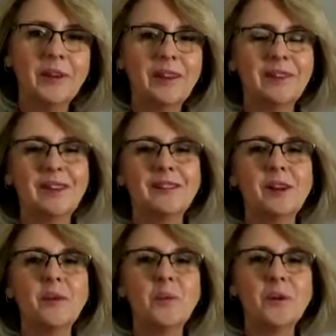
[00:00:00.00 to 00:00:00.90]
sounds like
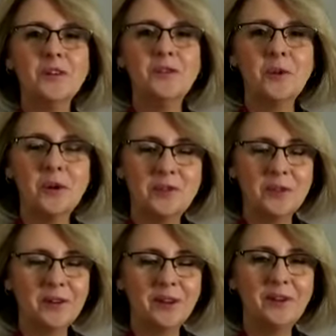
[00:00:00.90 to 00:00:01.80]
a wonderful
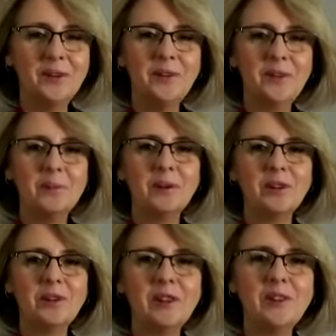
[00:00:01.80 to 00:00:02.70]
offering. Thank you so
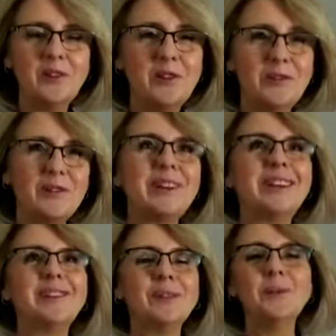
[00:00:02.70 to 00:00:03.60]
much. The industry
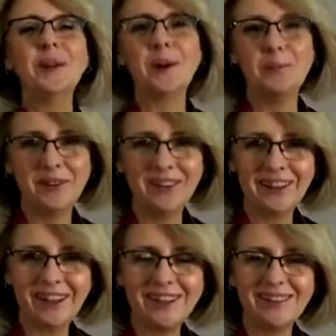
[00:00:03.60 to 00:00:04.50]
needs all the help it can
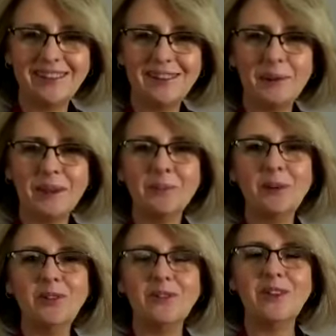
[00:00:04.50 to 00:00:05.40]
get to make the
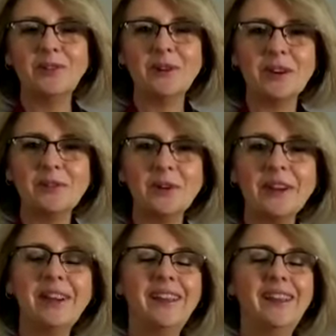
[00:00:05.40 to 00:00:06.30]
most of this
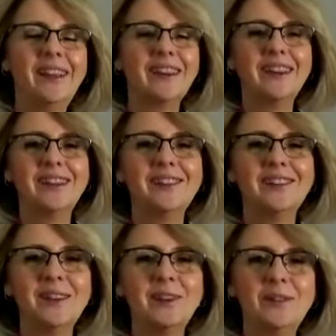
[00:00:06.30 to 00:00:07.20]
recovery. And I'd like to
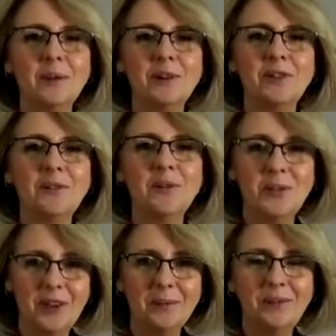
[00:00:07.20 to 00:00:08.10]
thank you so much for your
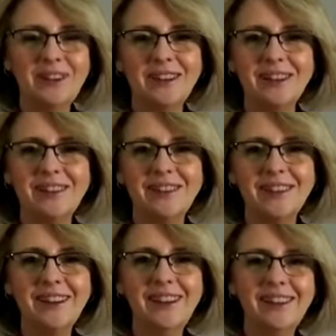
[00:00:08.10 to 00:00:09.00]
time today,
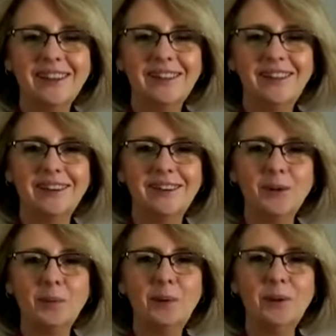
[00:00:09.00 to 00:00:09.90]
Linzi, and telling us
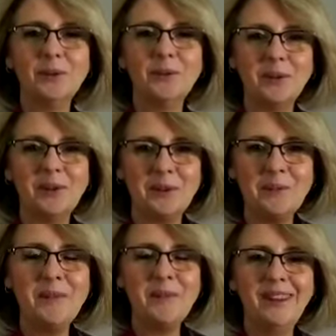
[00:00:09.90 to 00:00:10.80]
your pearls of
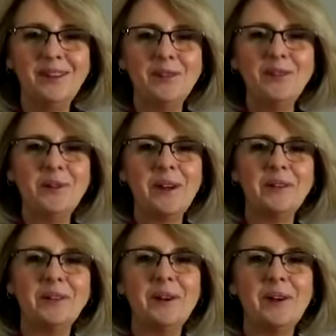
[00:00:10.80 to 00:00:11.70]
wisdom. You truly
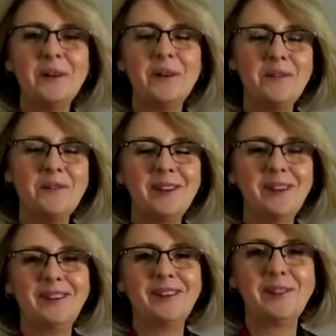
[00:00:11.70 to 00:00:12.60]
are a
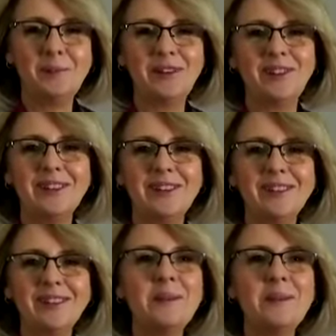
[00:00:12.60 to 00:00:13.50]
fantastic specialist
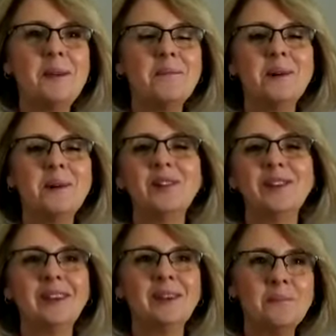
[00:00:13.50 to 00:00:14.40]
in
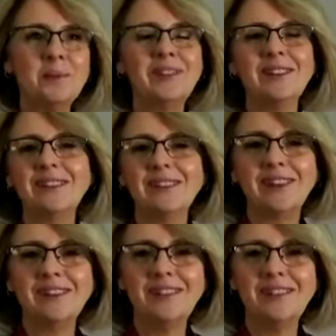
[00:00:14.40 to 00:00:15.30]
marketing and business. And, you know,